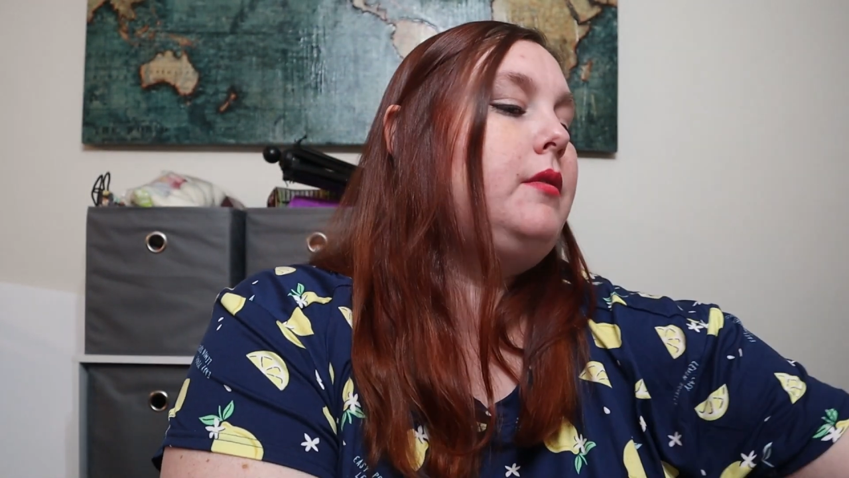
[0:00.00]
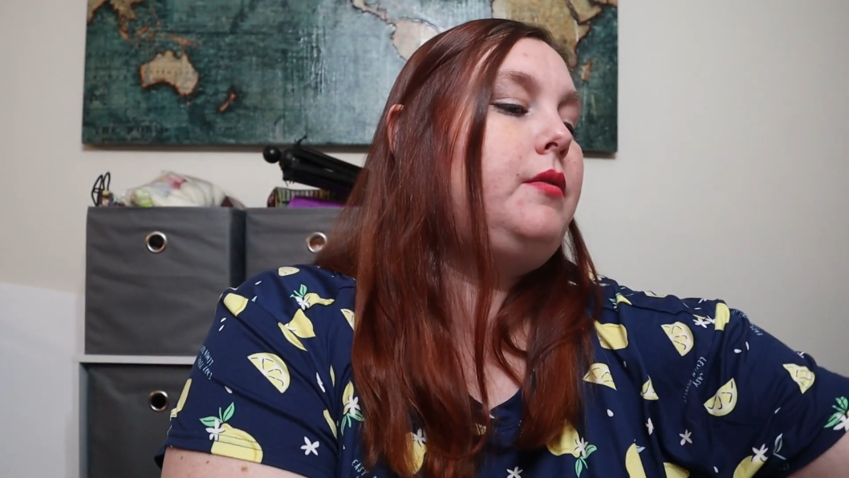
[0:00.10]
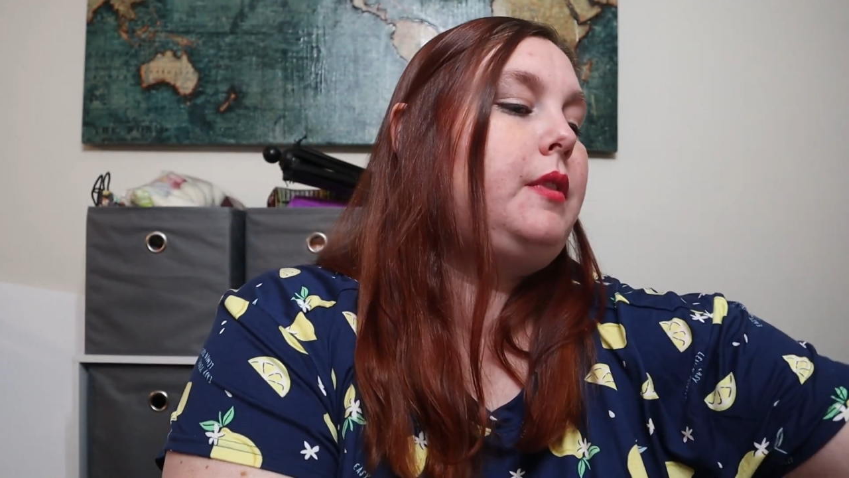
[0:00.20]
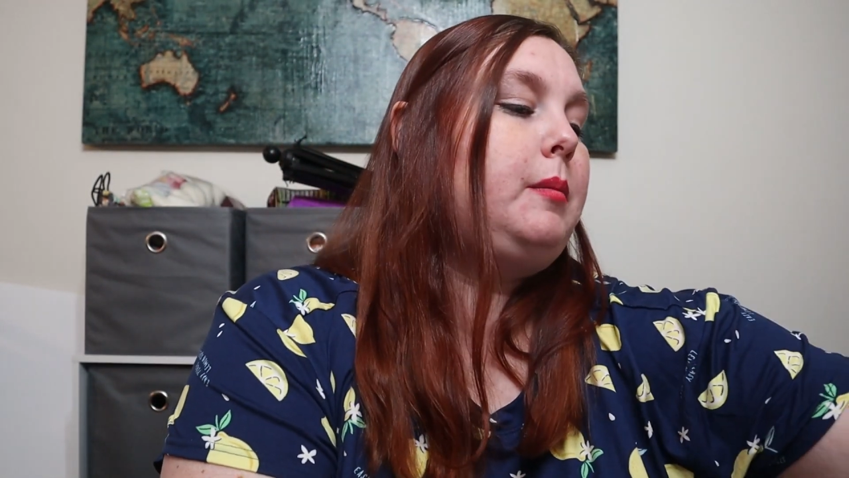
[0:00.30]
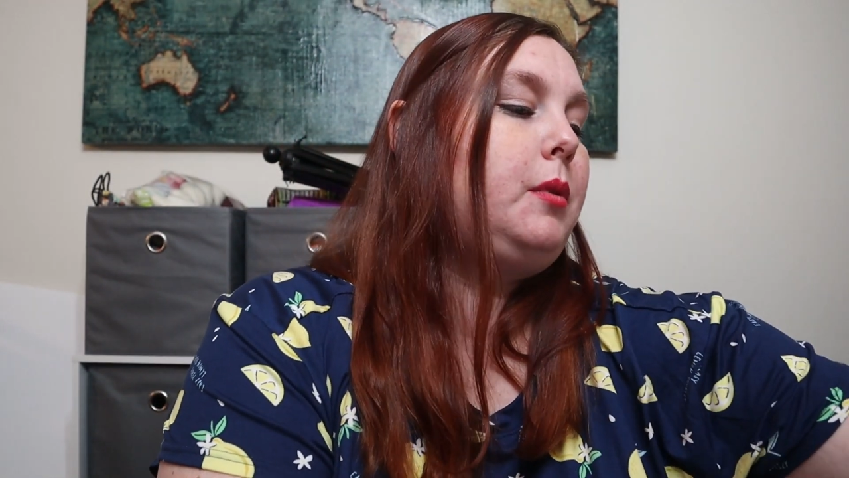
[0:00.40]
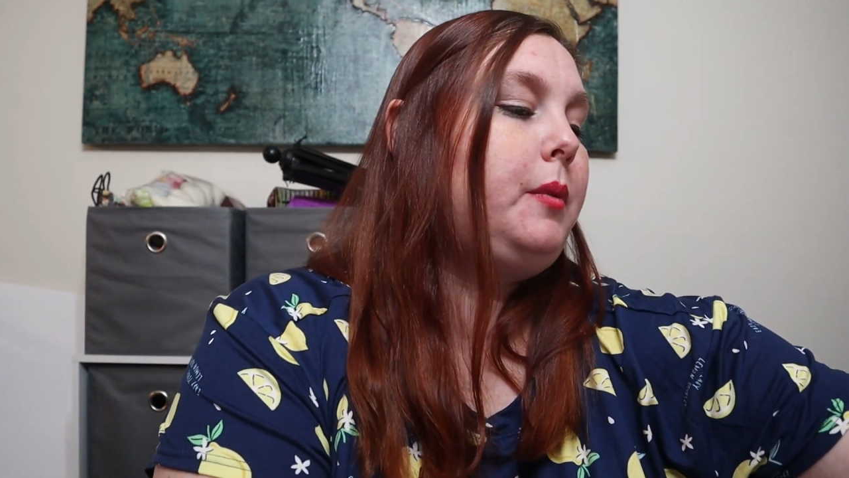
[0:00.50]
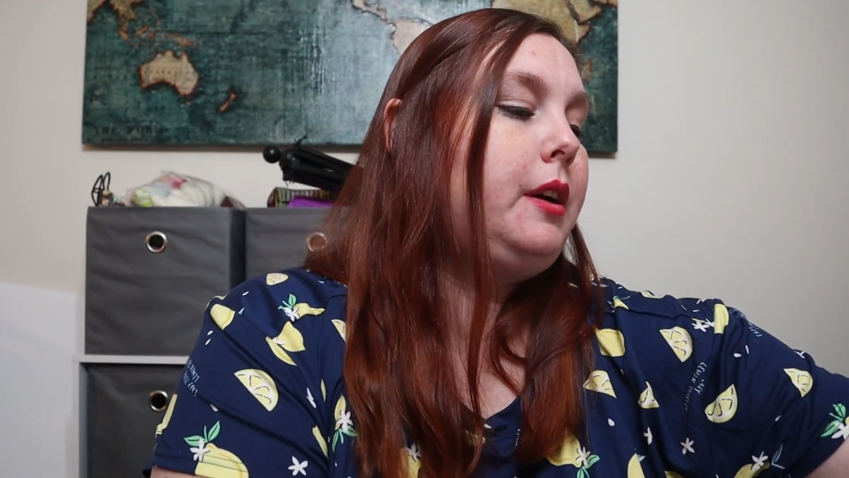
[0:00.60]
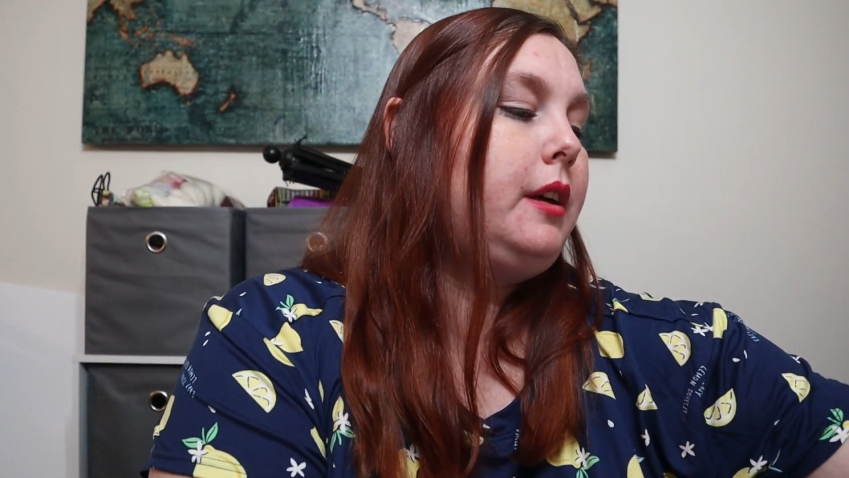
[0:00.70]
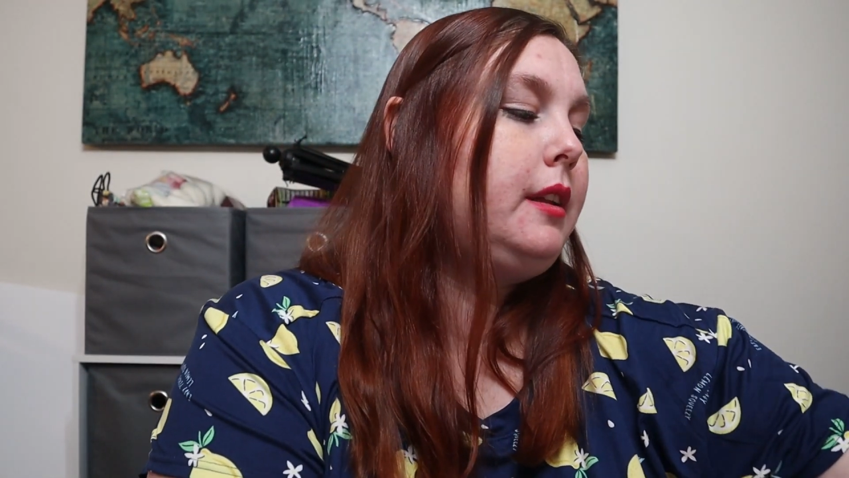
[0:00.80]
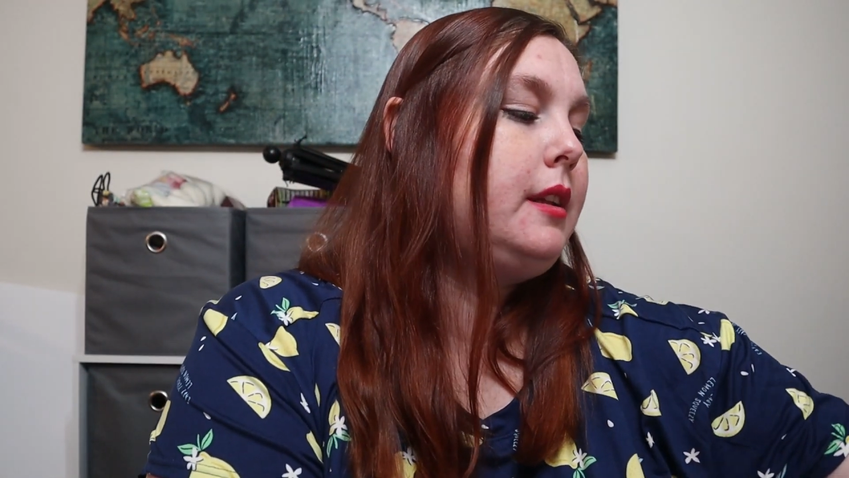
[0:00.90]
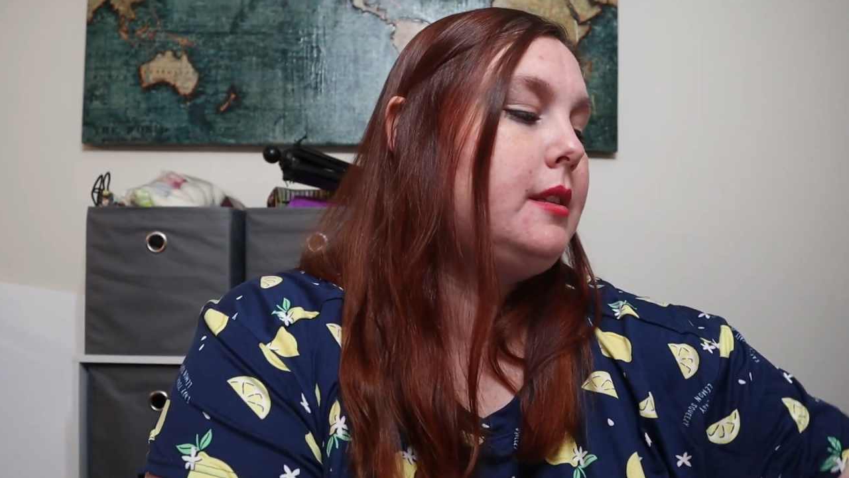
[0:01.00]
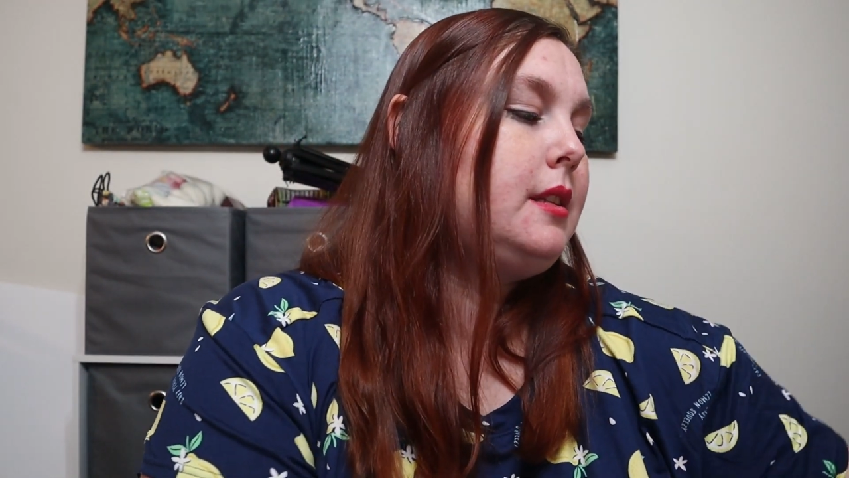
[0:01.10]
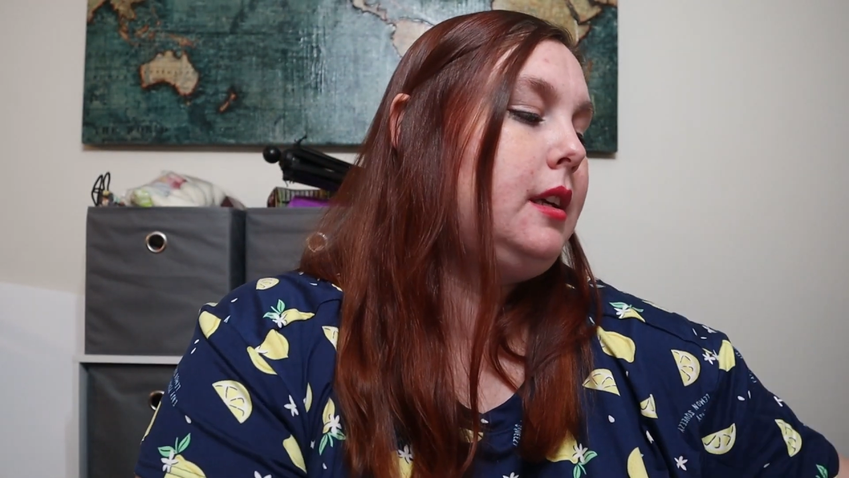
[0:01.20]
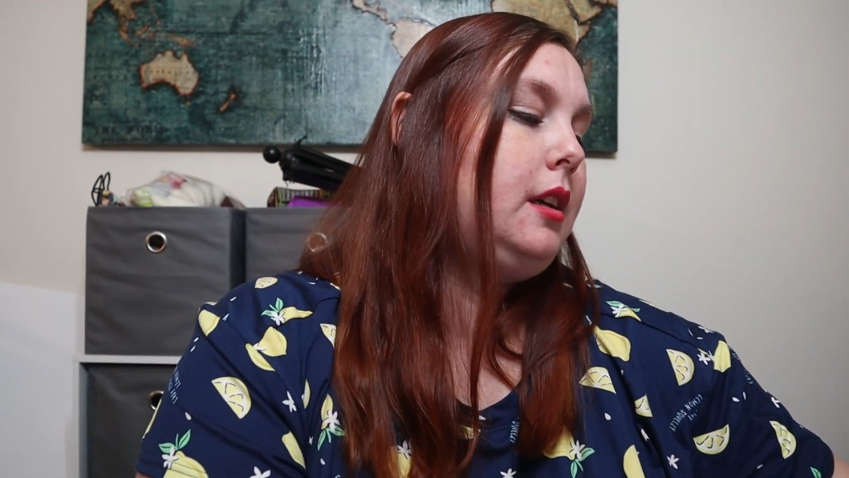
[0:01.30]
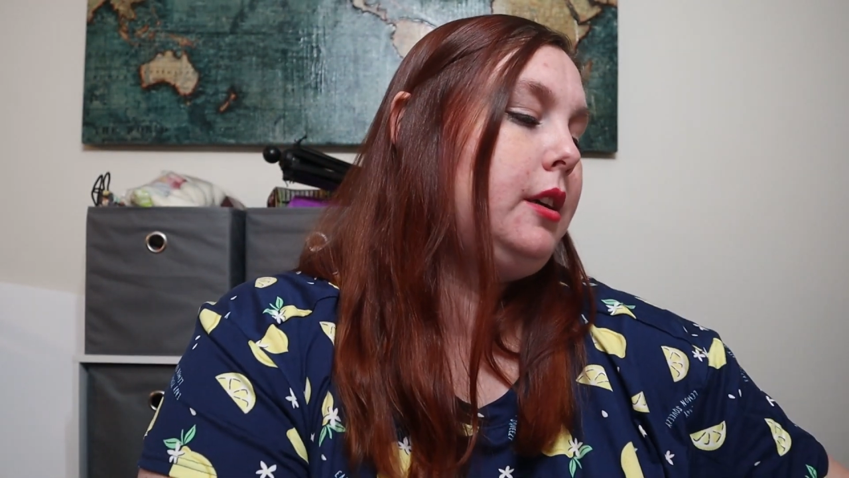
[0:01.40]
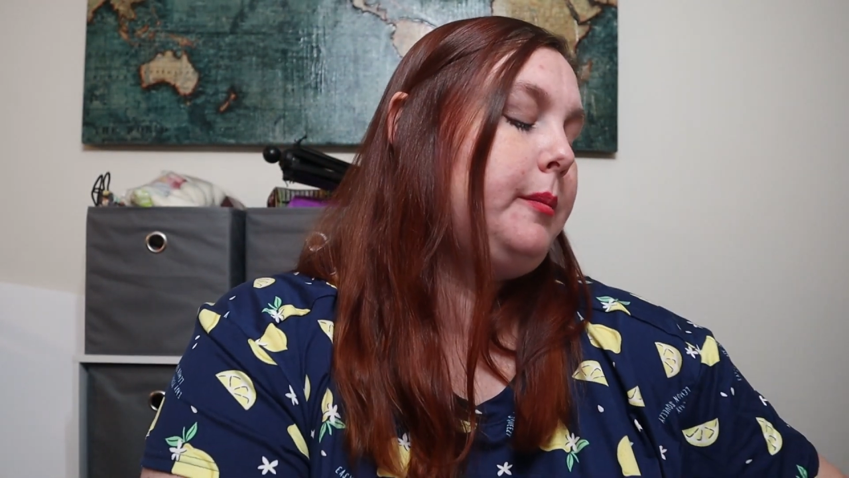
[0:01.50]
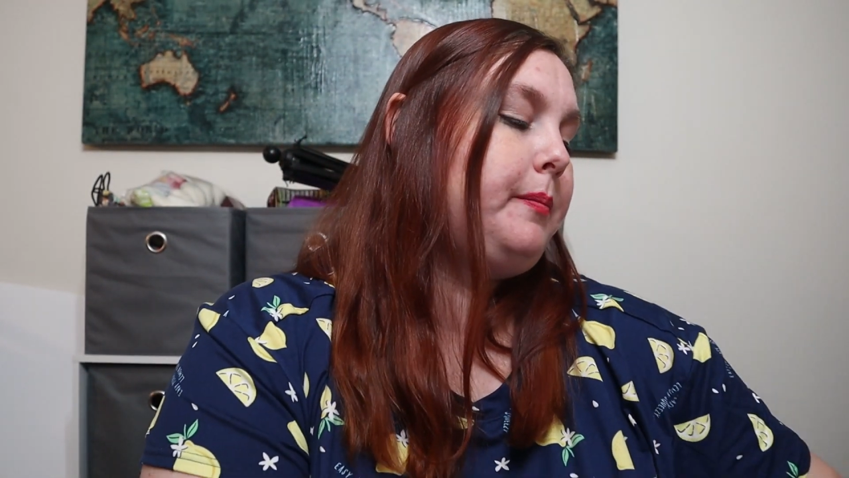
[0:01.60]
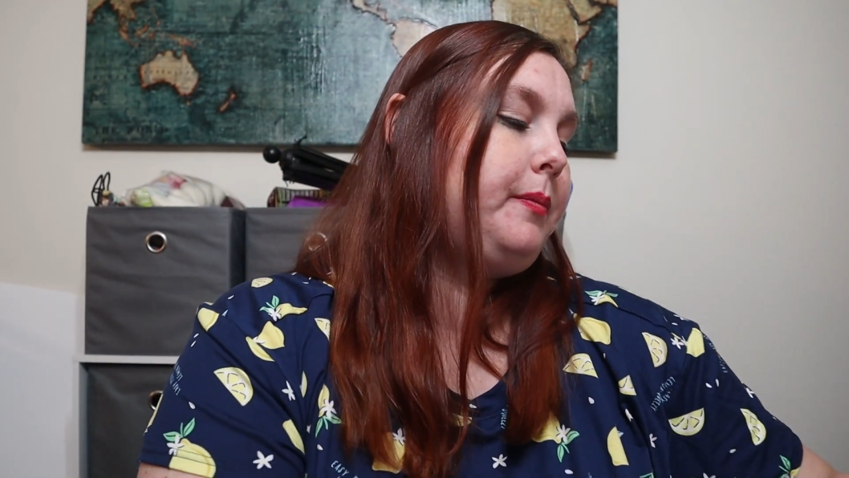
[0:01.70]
February? Let's see here.